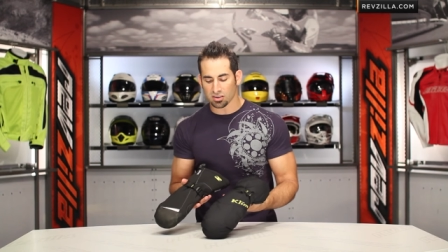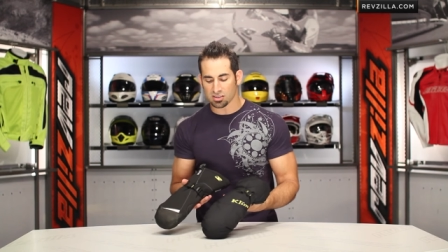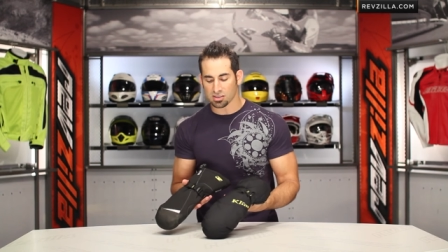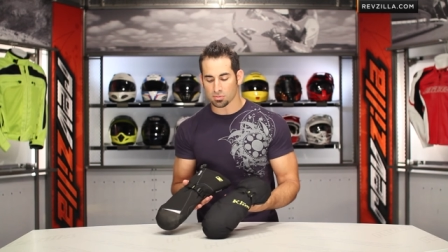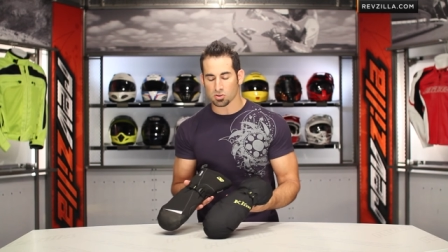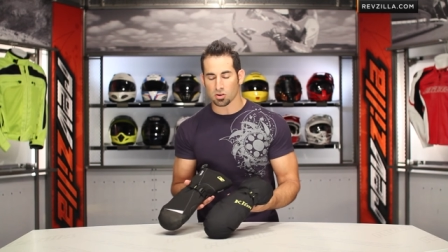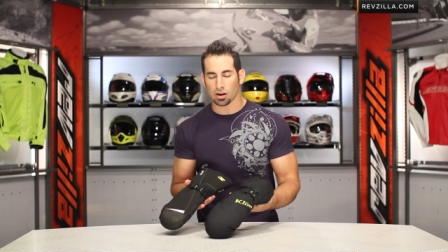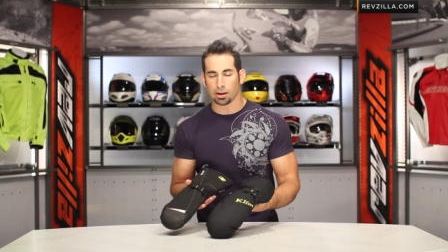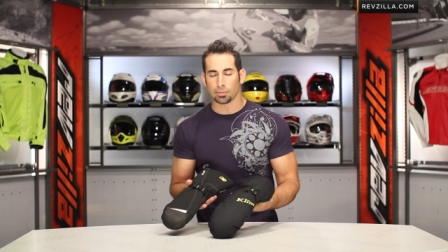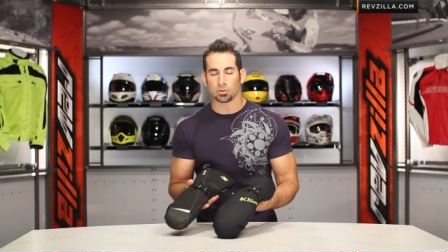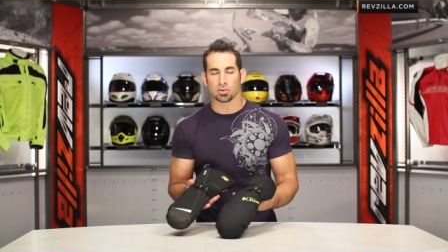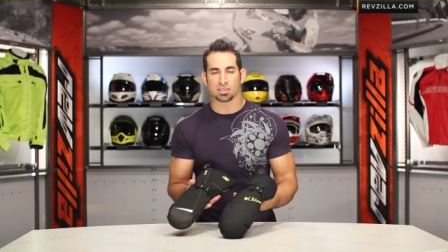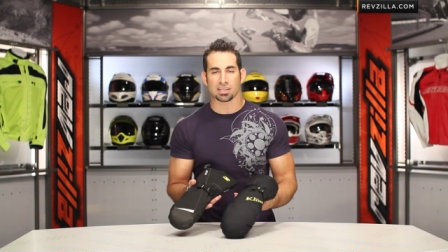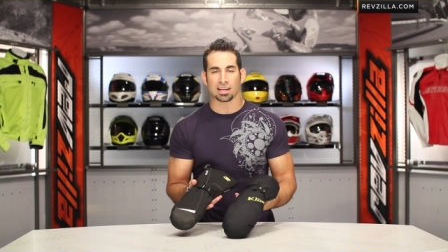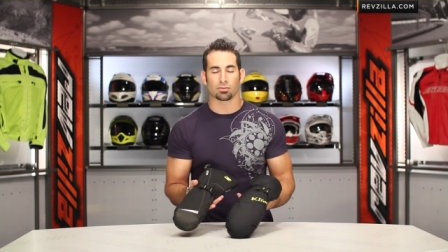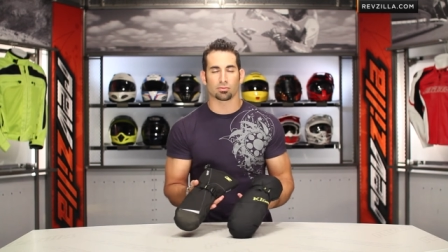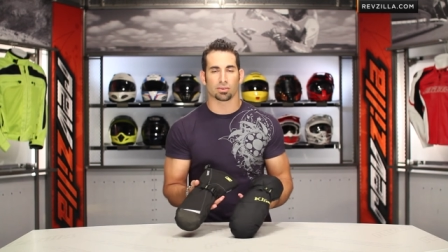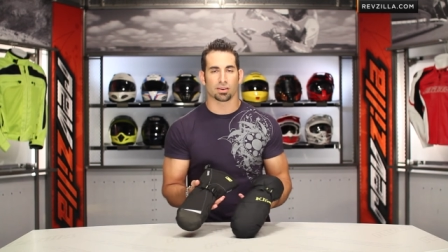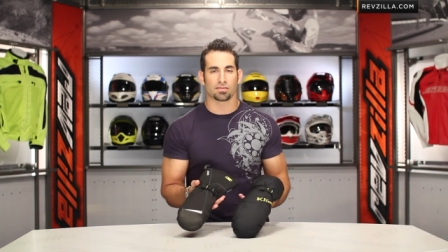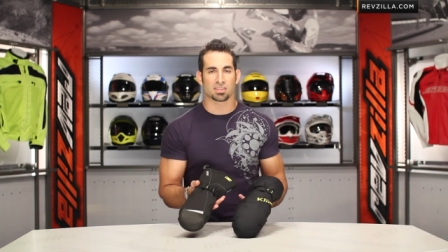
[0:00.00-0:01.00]
subscribe to us
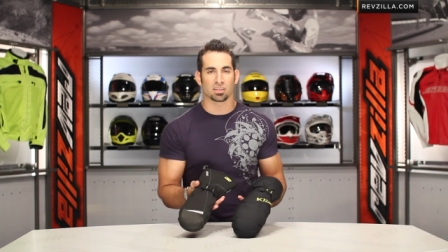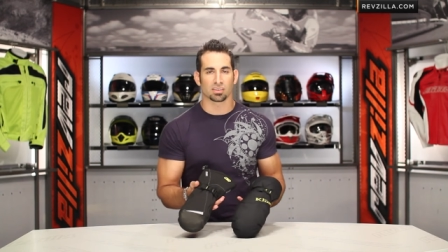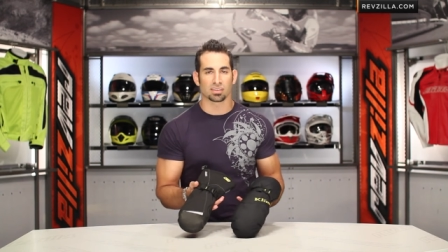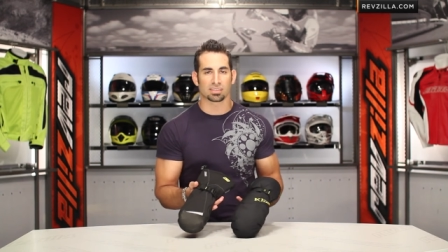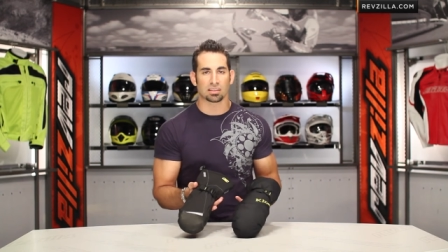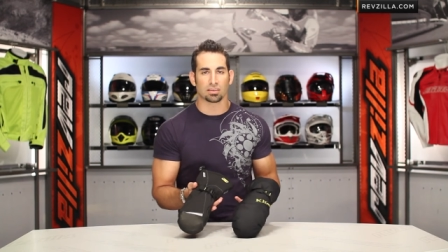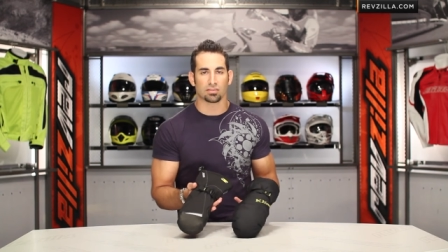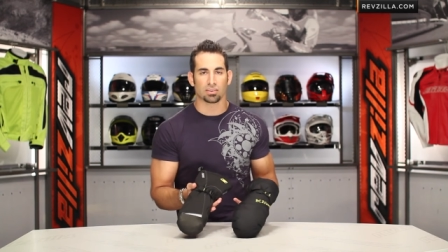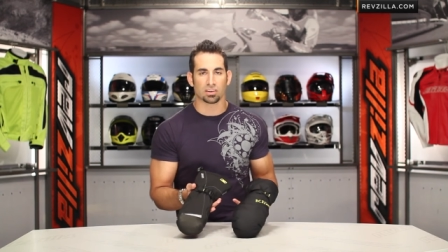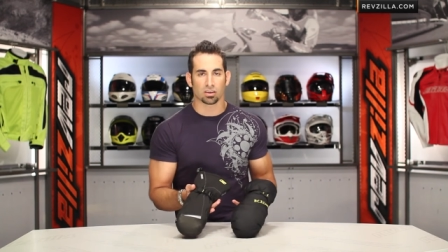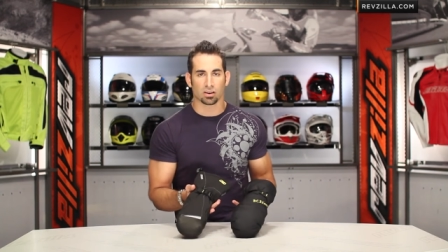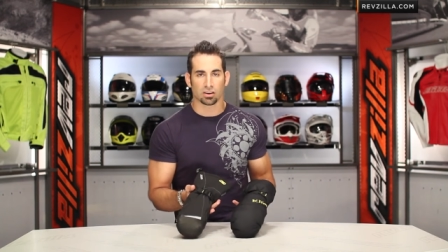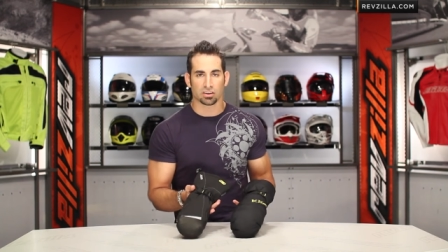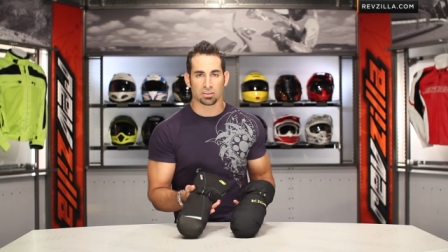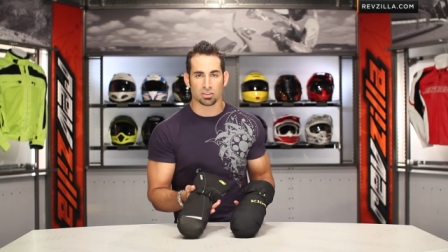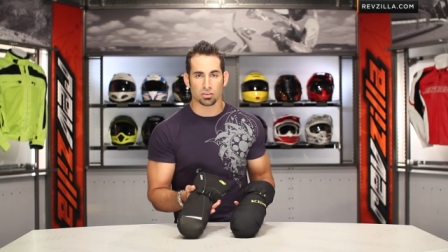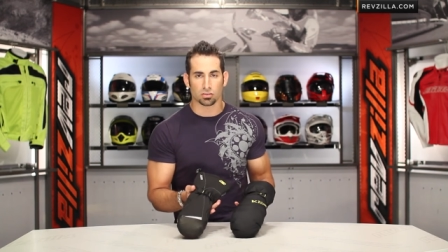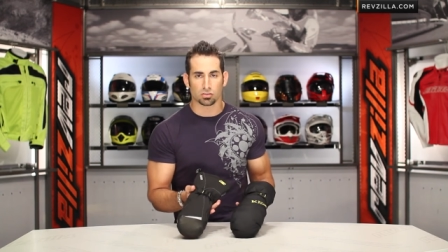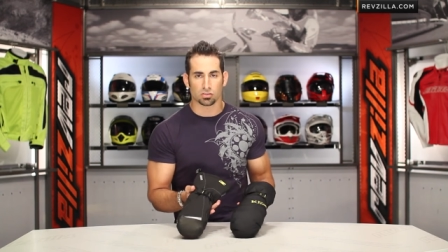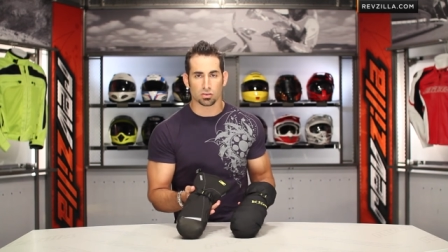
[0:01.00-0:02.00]
at RevZilla TV on our
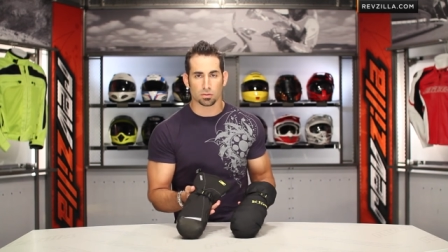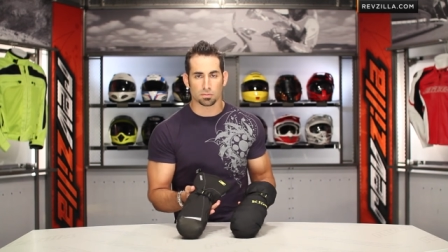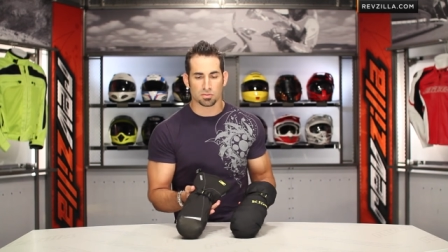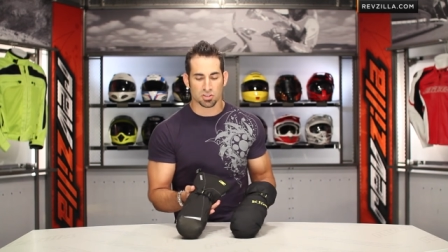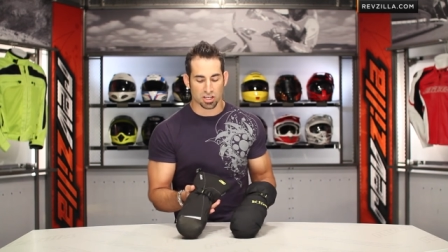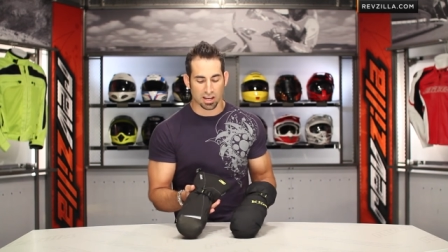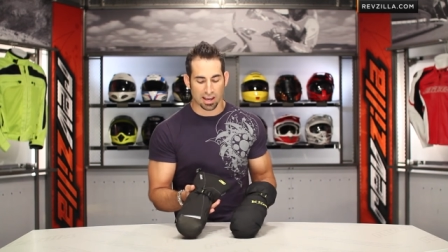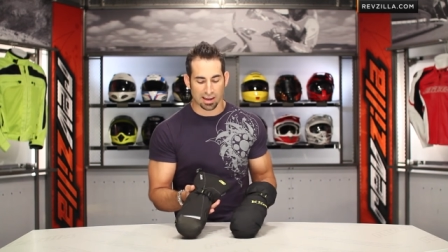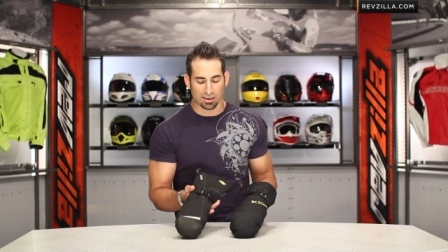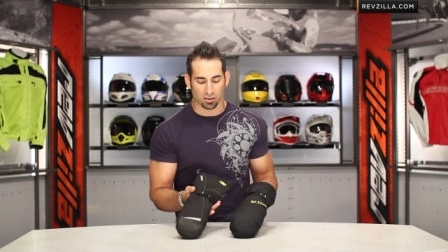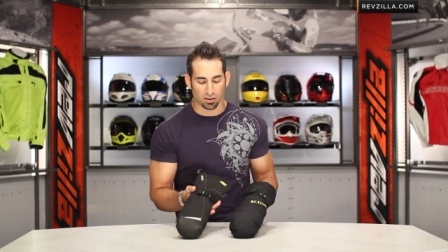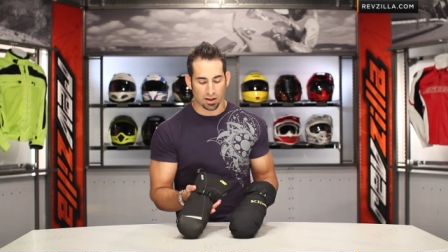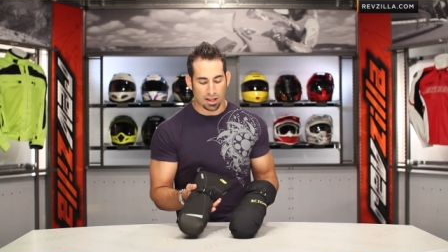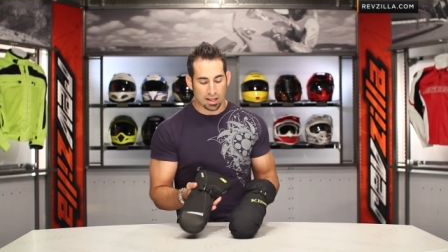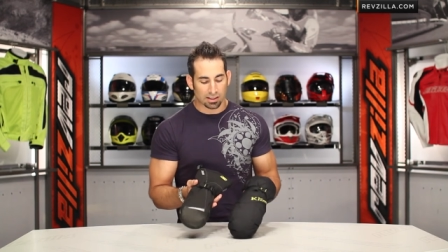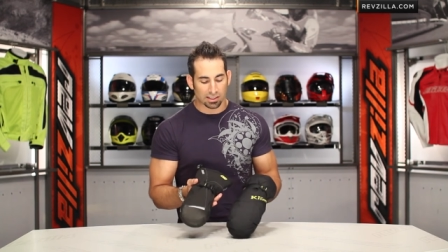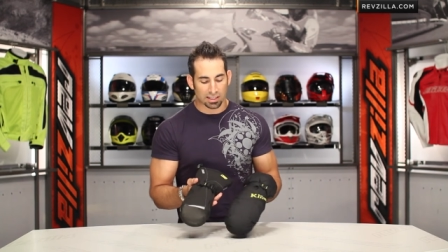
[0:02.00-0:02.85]
YouTube channel.